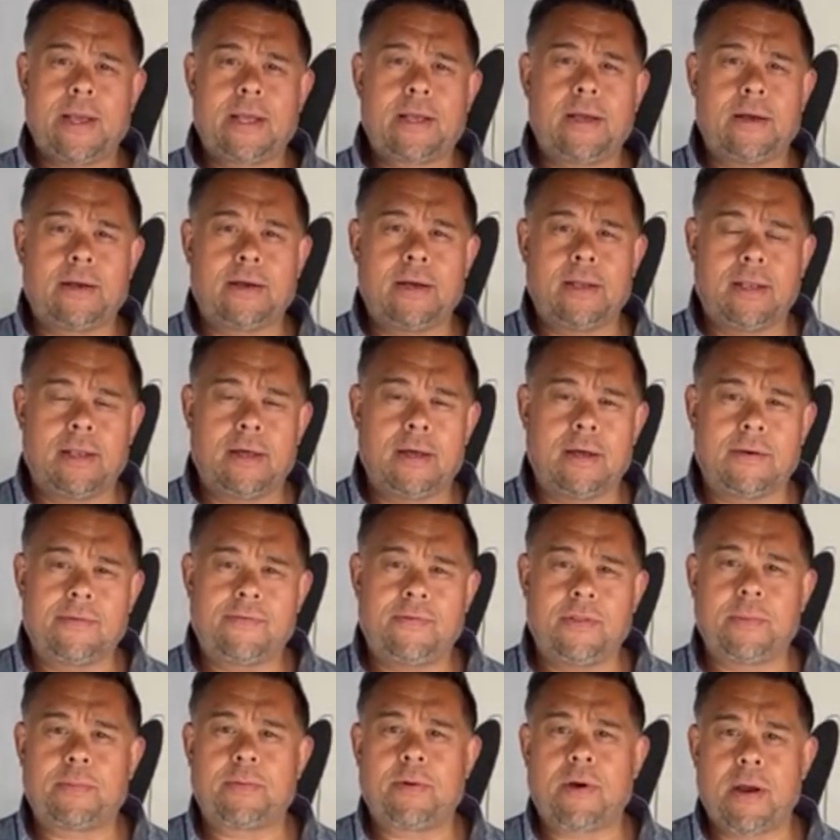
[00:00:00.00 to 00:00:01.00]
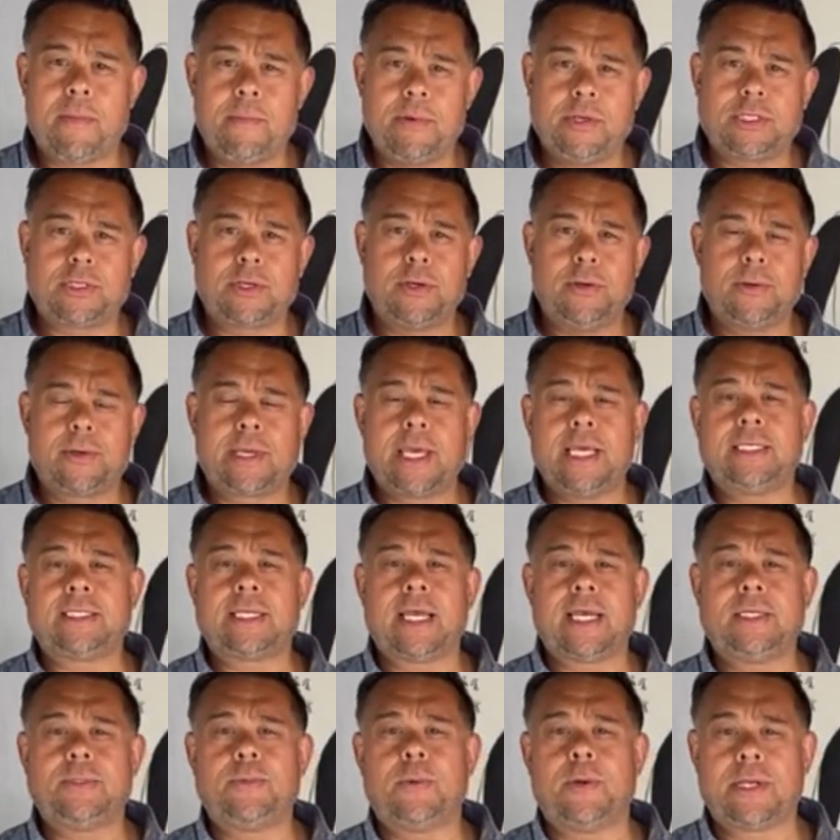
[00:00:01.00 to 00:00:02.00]
cook-along for the primary school Key
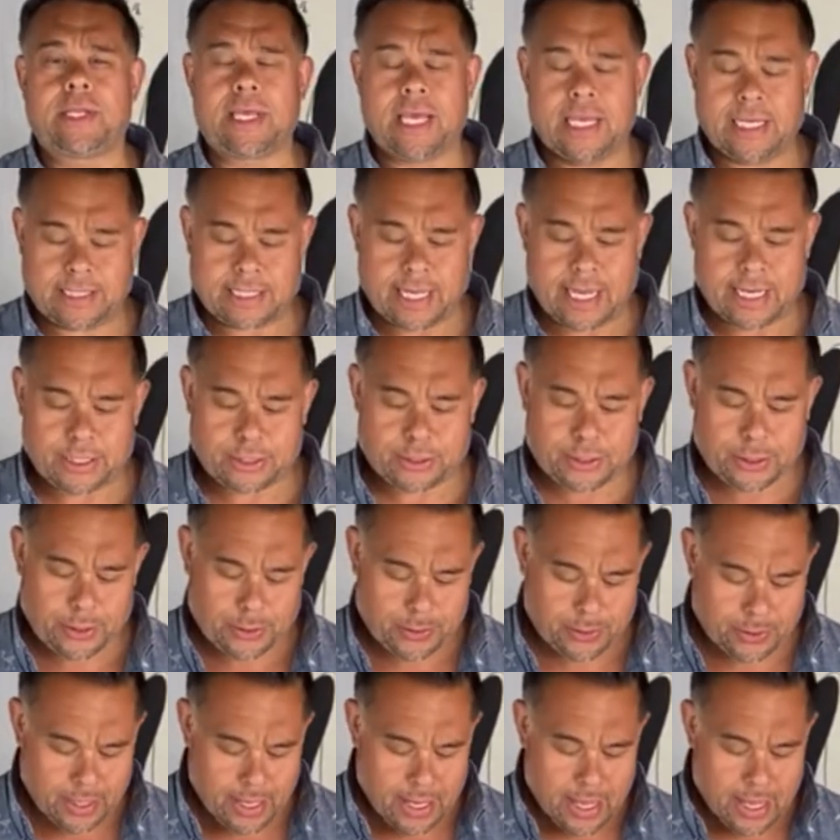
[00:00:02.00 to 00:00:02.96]
Stage 1, Key Stage 2.